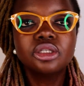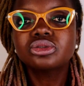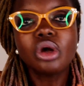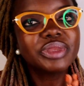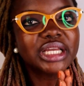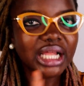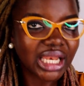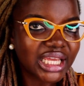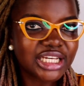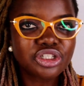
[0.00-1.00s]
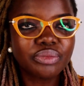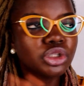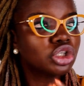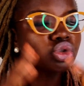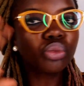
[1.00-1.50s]
Something clean, something
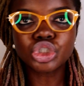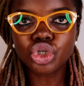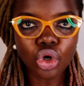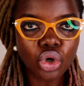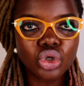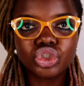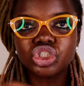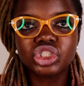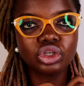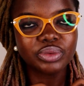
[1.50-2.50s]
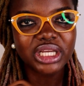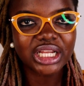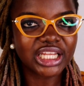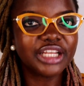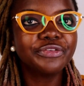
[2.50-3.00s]
not too much color, just something
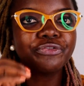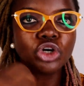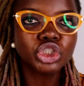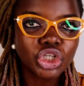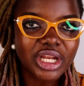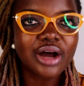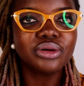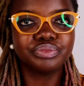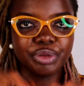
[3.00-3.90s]
clean, functional.